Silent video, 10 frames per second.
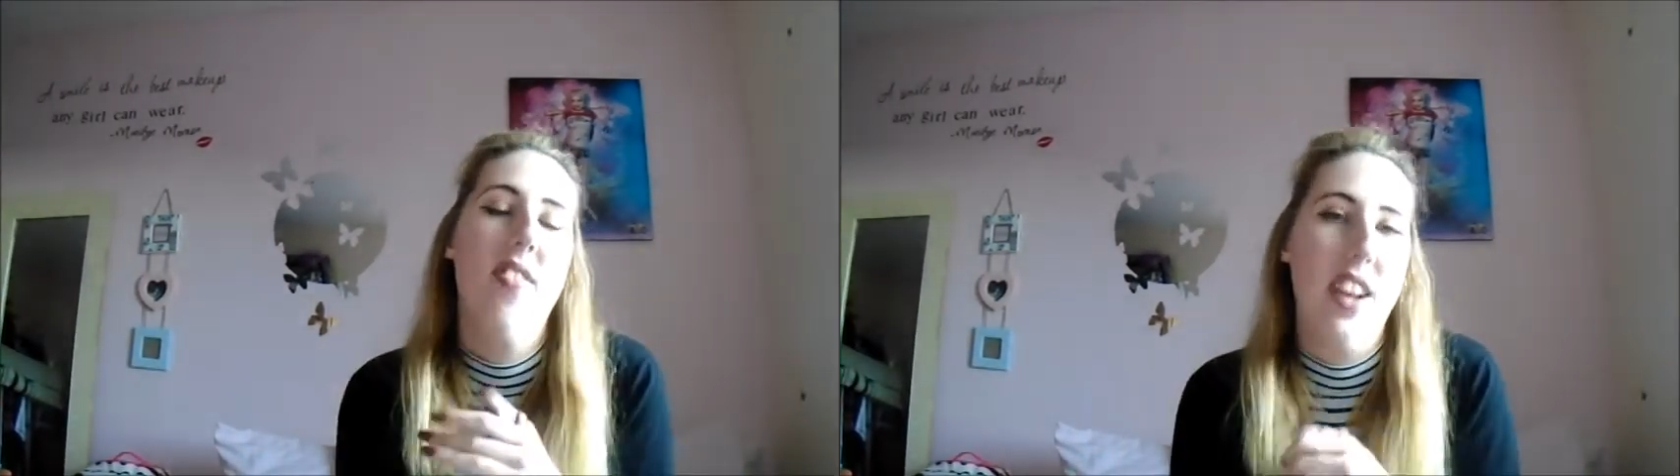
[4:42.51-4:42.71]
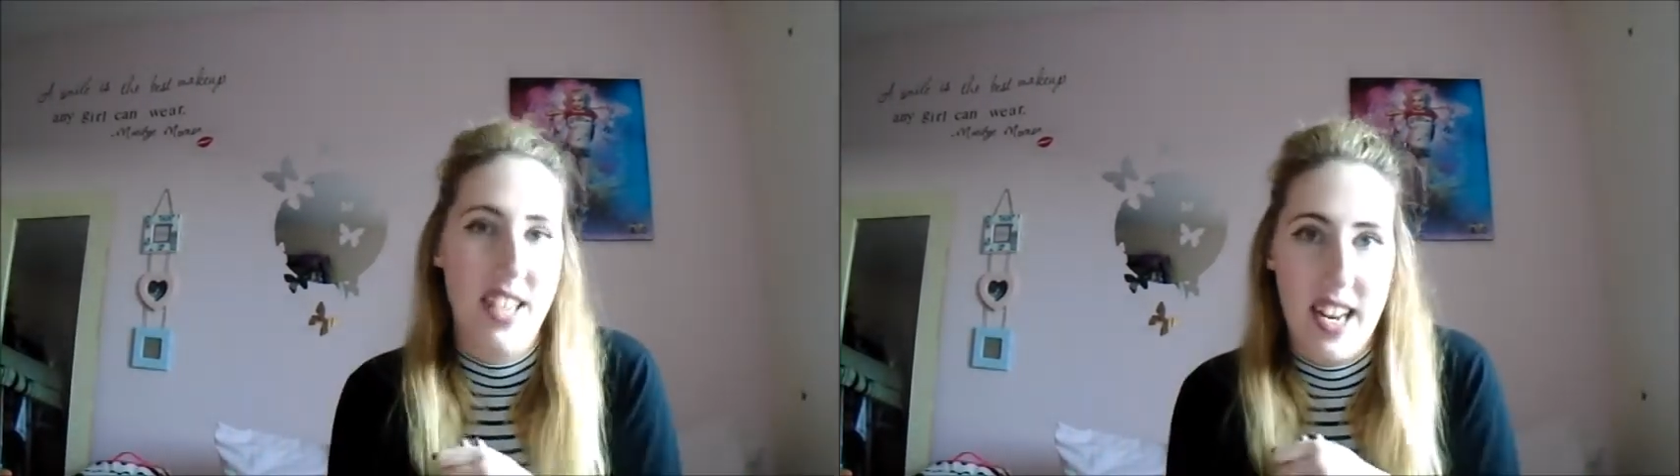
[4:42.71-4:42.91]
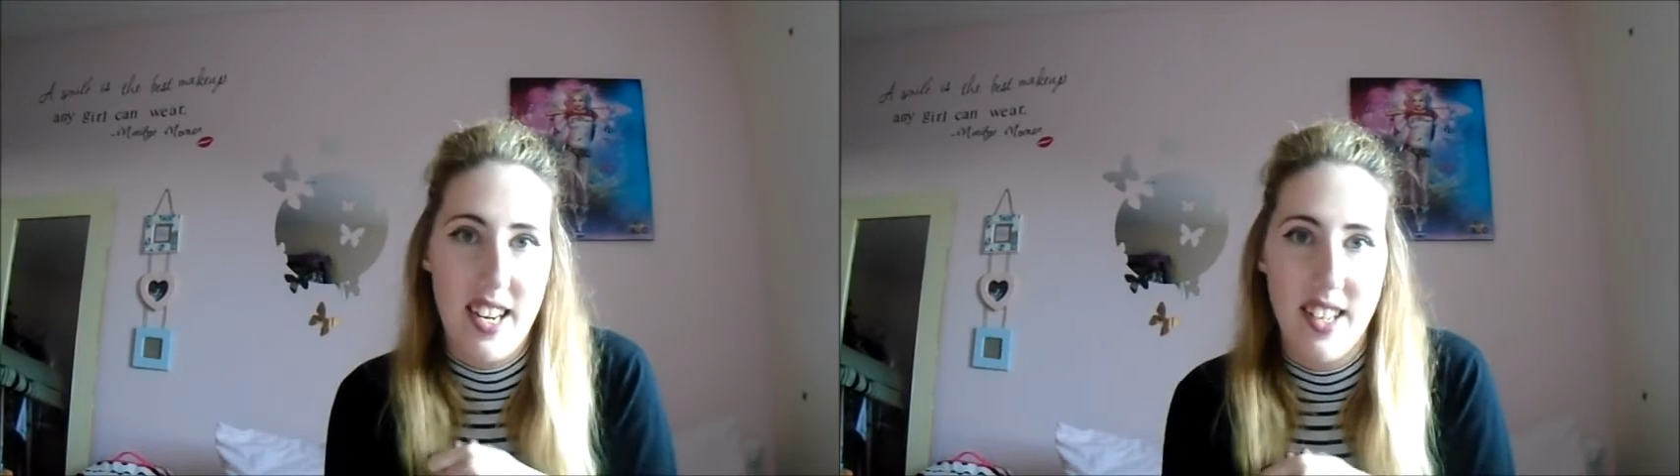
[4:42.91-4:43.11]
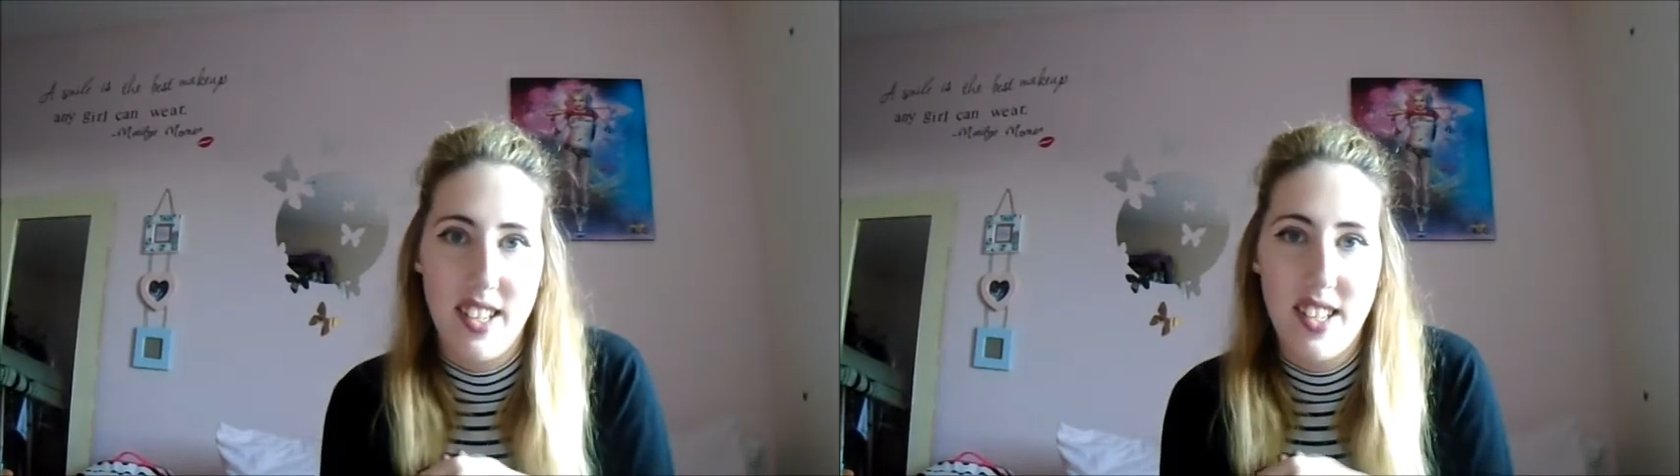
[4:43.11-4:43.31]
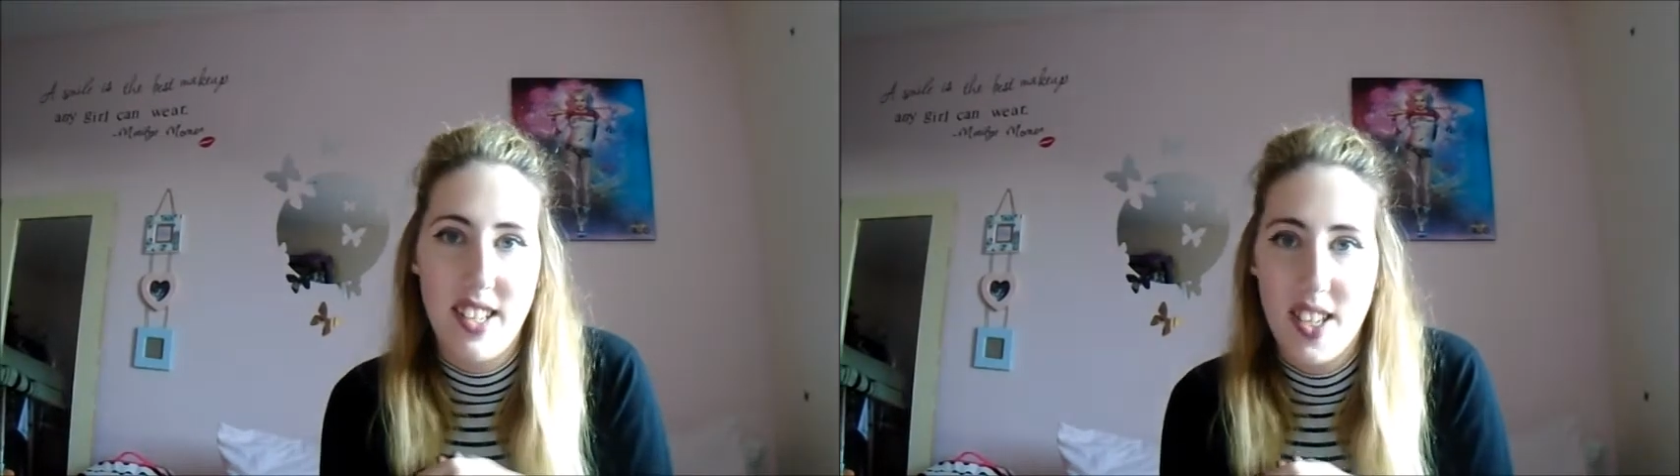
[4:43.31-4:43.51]
their
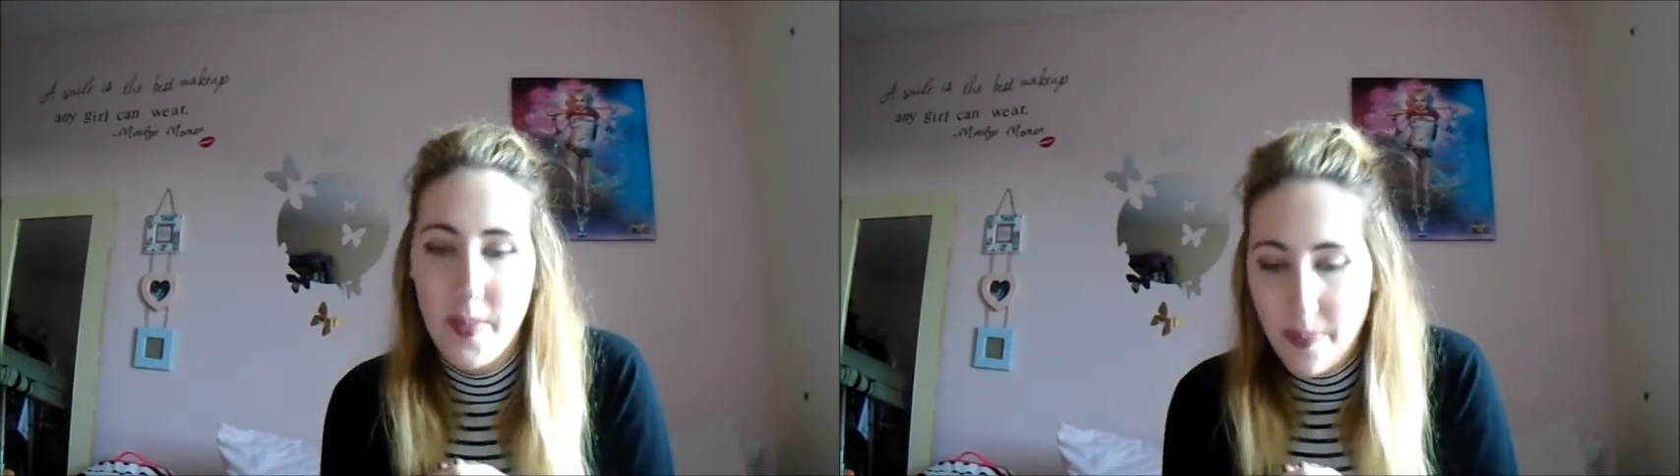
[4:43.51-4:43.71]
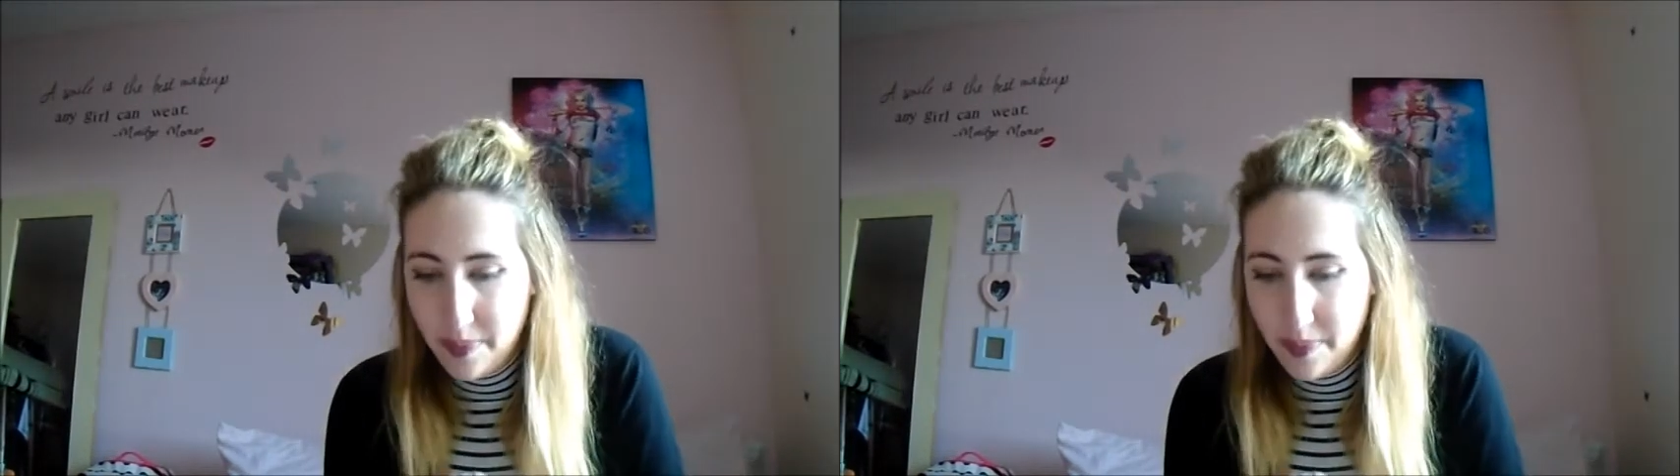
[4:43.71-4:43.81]
talents.